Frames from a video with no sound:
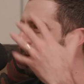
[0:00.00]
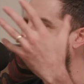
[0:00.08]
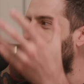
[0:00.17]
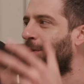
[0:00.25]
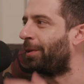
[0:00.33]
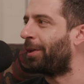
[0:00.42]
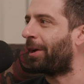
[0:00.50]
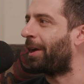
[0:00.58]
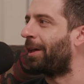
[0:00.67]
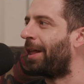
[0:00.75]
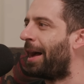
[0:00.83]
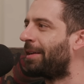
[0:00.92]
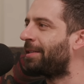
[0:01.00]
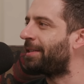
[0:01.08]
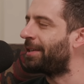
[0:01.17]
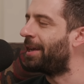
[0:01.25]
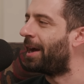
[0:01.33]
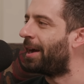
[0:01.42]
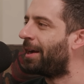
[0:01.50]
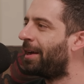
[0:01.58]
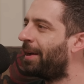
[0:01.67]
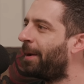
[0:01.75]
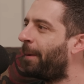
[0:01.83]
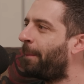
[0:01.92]
Through yeah. the looking glass. Yeah.
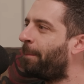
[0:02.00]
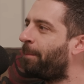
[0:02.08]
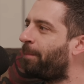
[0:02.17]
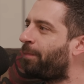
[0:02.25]
So